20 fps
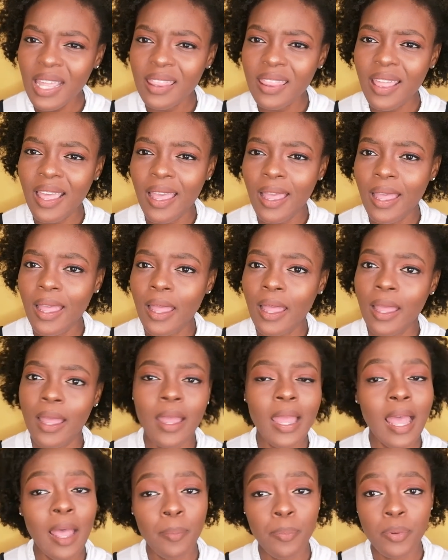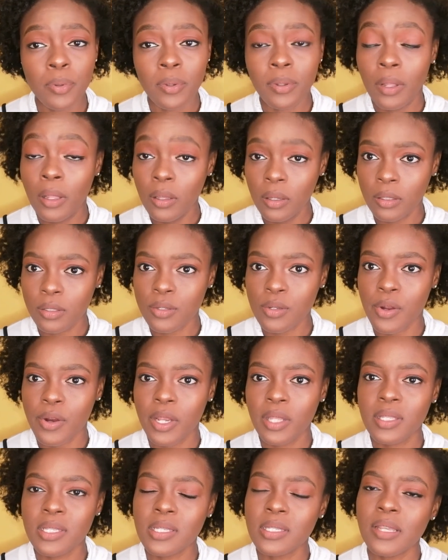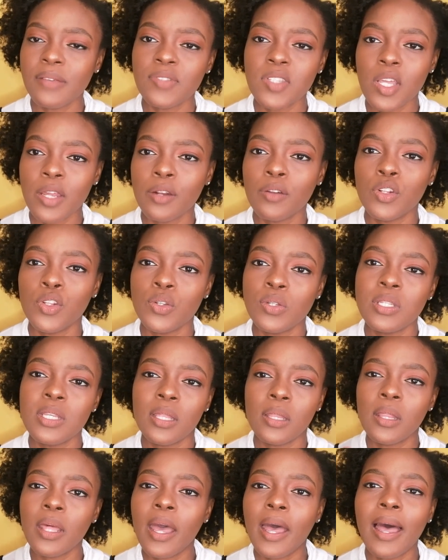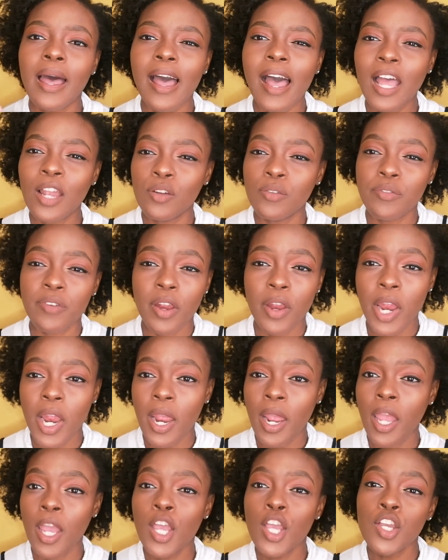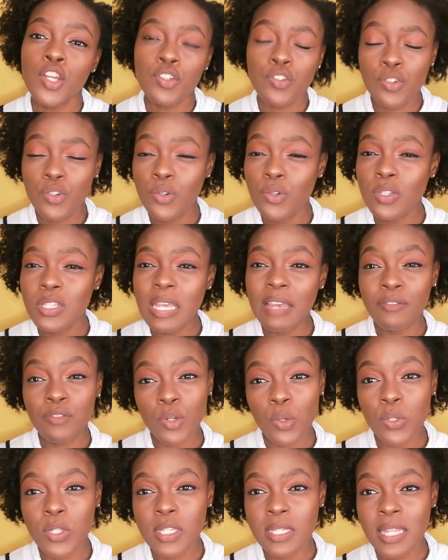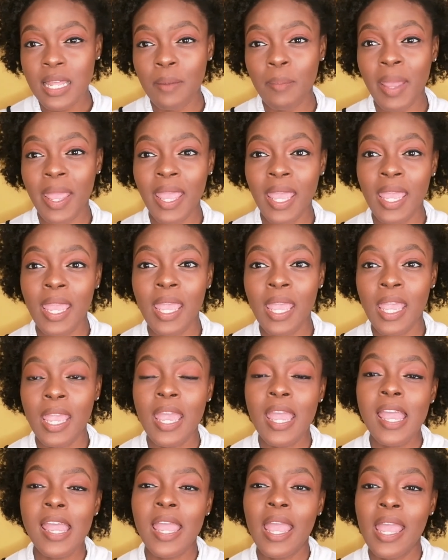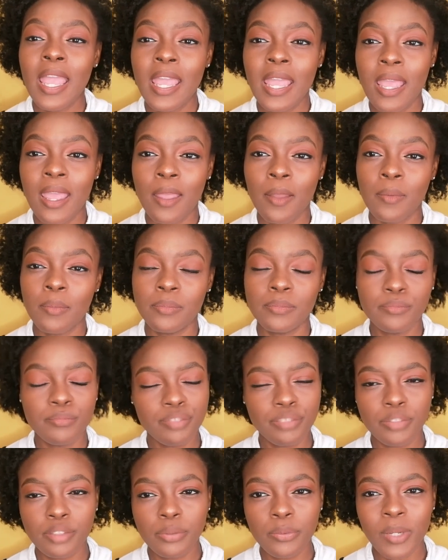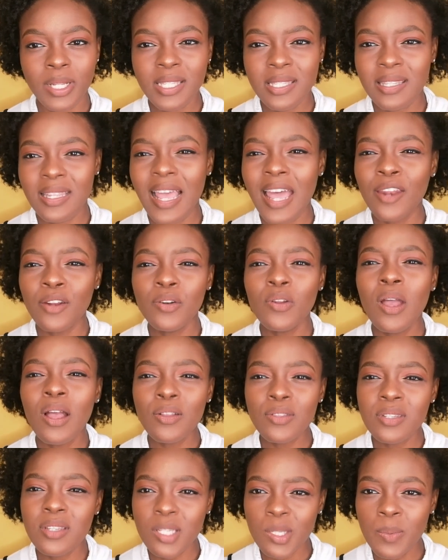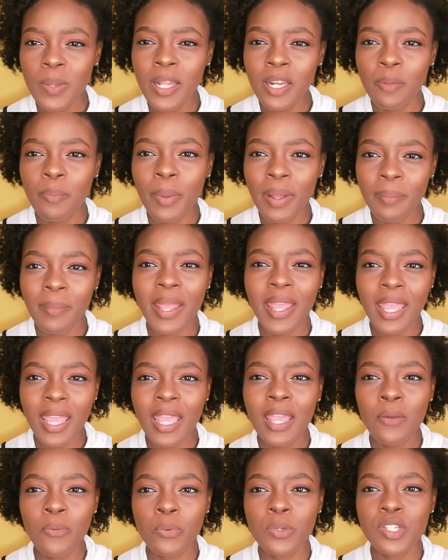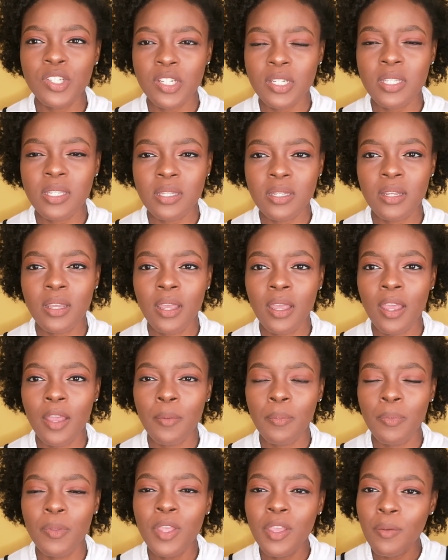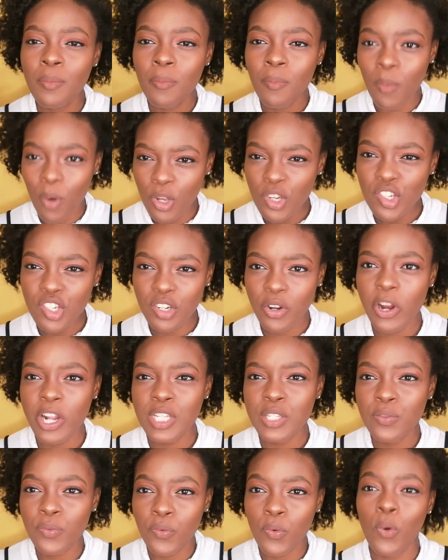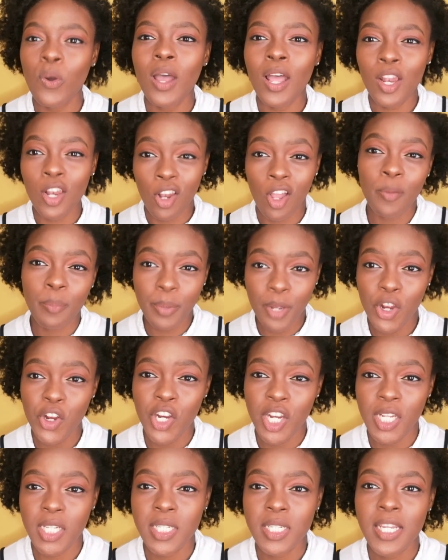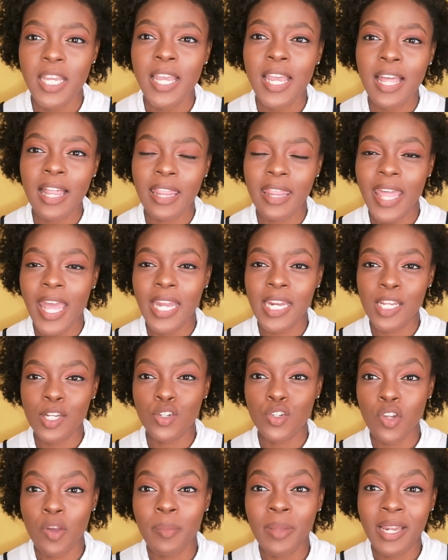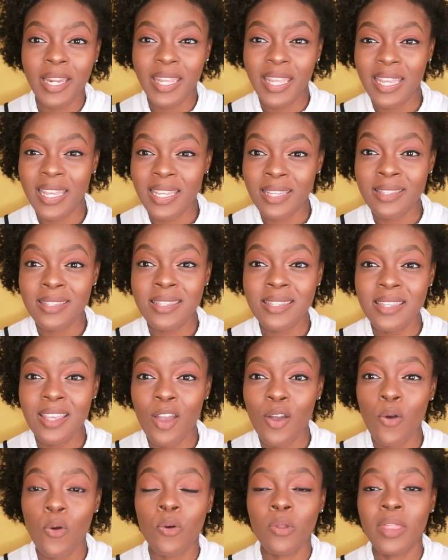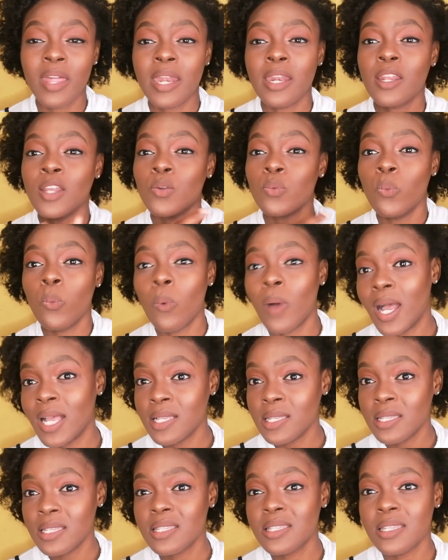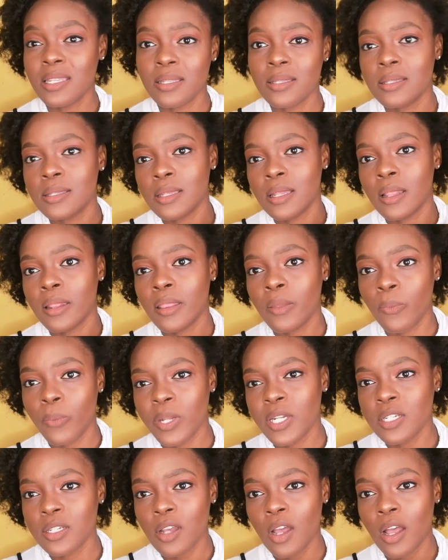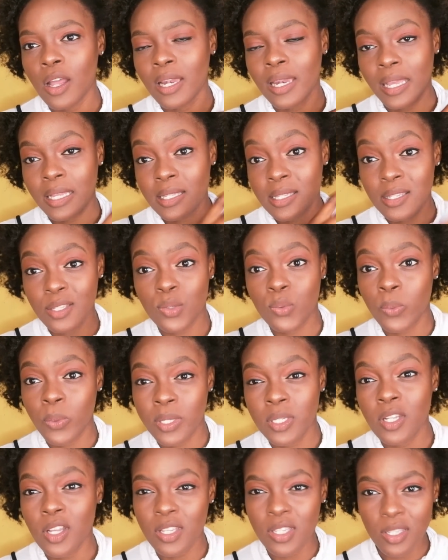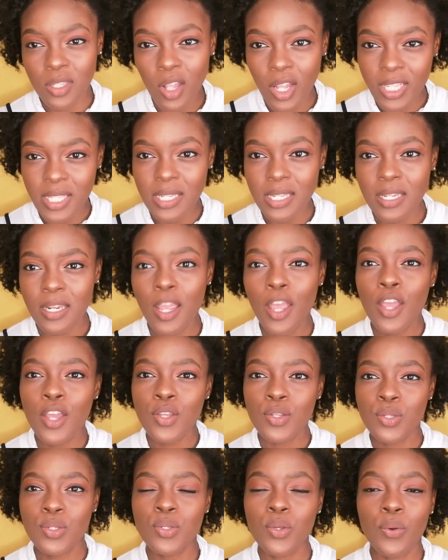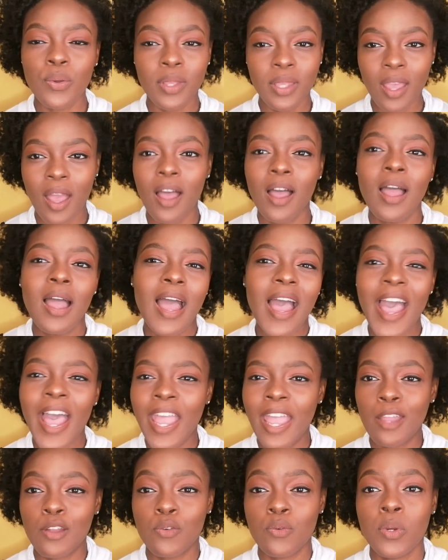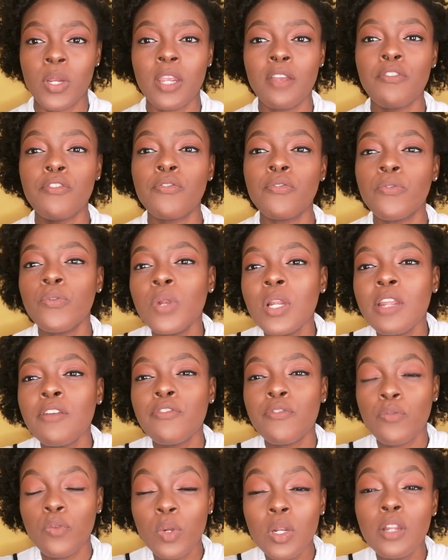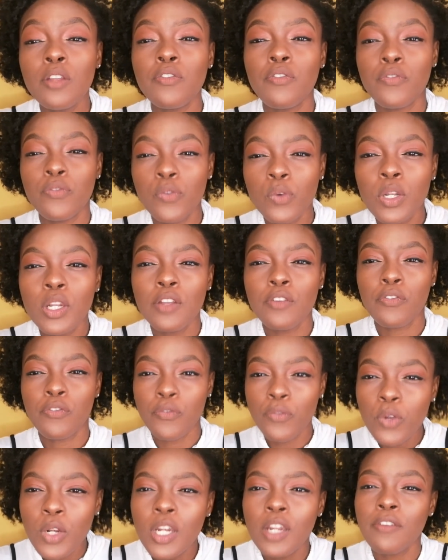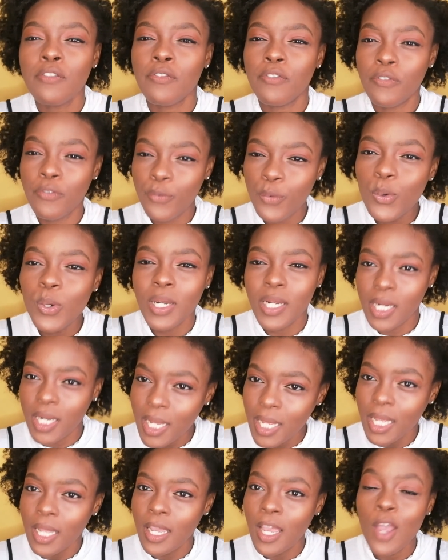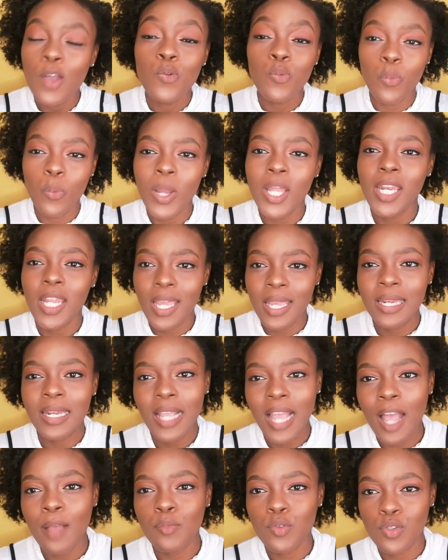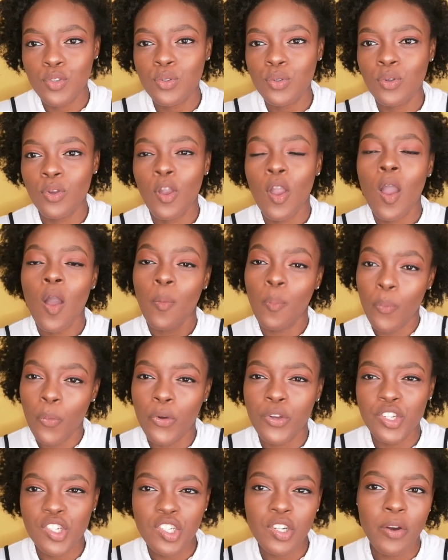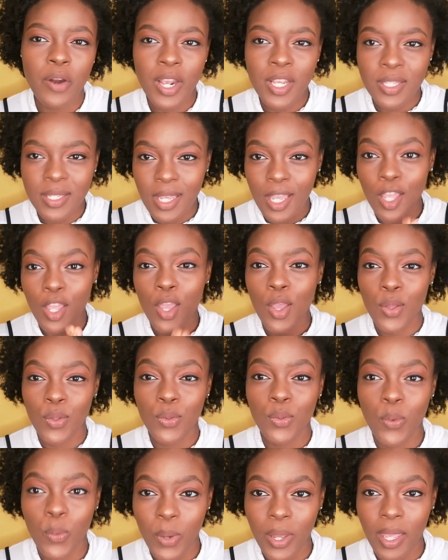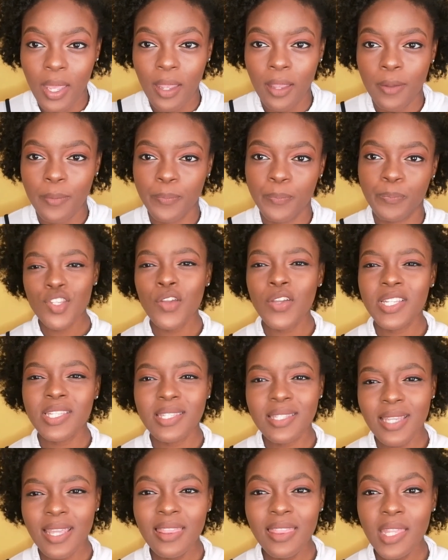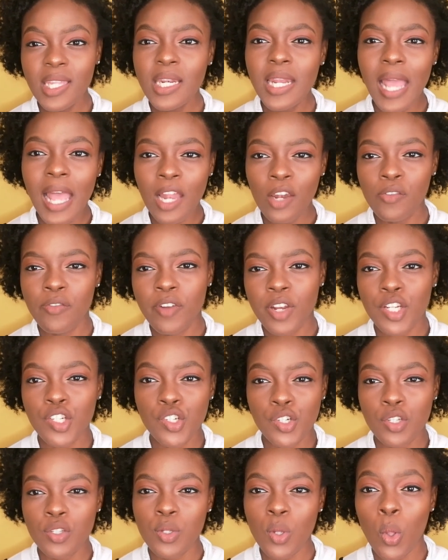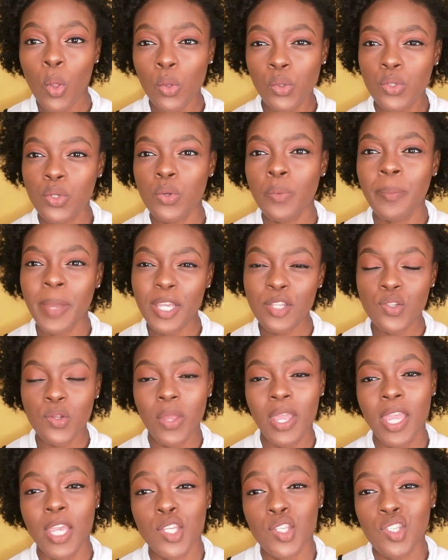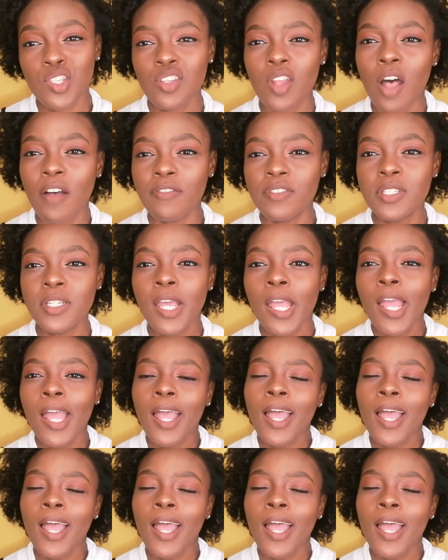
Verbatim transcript: the apple oh sorry since i've started using the aloe vera juice i've noticed that my hair um what's i don't know how to explain it but my hair would just be moisturized for a long period than it normally is or that it was since the winter like since winter started so yeah i agree fully fully fully fully fully when it comes to moisturizing your hair so it's said that aloe vera juice also makes your hair soft